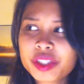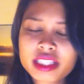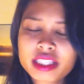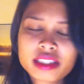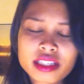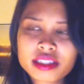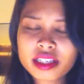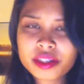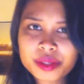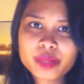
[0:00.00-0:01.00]
wish I can just
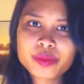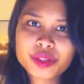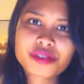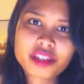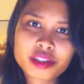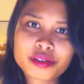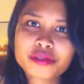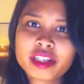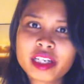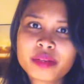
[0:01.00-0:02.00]
say to them, just fuck
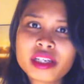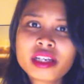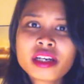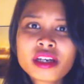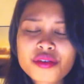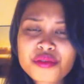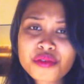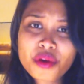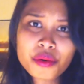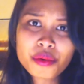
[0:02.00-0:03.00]
off and let me
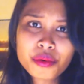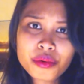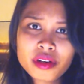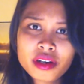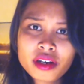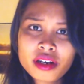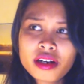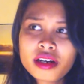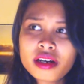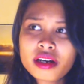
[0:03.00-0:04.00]
grow
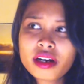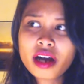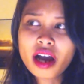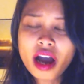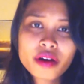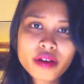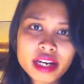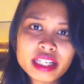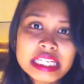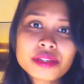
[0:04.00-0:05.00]
how
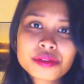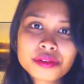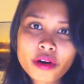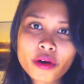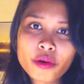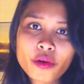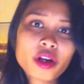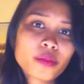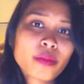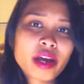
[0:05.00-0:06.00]
I need to grow
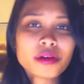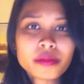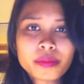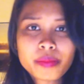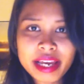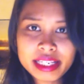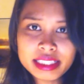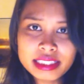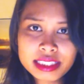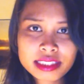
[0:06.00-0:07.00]
on my own
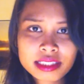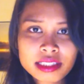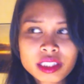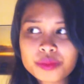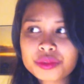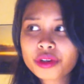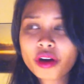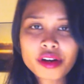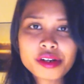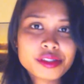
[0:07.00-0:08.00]
pace. I'm
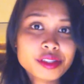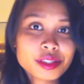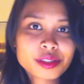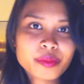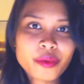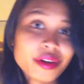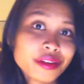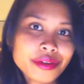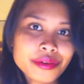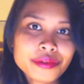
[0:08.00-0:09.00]
sorry to
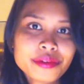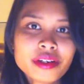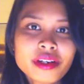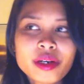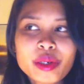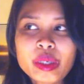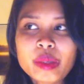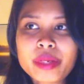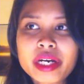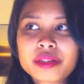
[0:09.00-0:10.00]
disappoint you,
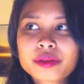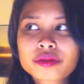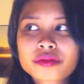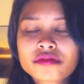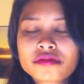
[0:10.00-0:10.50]
but